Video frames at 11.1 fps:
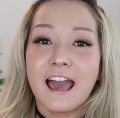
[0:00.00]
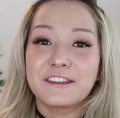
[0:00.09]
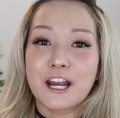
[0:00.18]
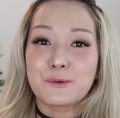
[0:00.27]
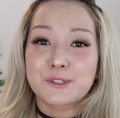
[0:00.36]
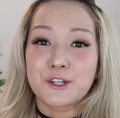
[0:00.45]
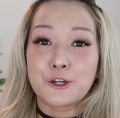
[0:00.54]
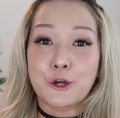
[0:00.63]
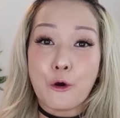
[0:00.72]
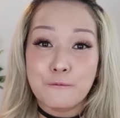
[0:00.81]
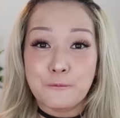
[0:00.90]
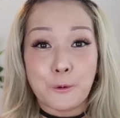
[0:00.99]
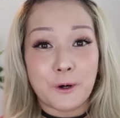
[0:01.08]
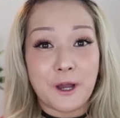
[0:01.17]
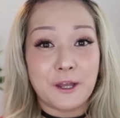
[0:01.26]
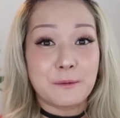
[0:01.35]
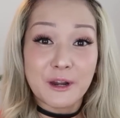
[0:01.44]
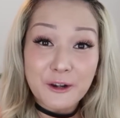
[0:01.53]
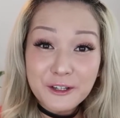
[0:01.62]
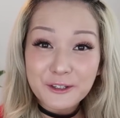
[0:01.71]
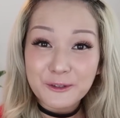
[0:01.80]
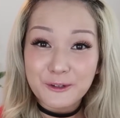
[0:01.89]
and that I was gonna go for an
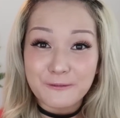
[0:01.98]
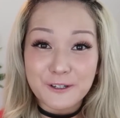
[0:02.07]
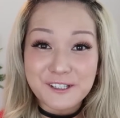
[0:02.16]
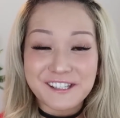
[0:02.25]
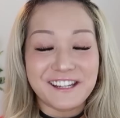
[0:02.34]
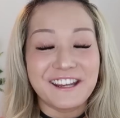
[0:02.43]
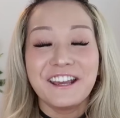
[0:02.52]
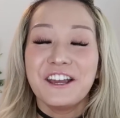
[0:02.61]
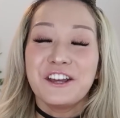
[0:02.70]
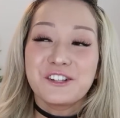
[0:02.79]
American university.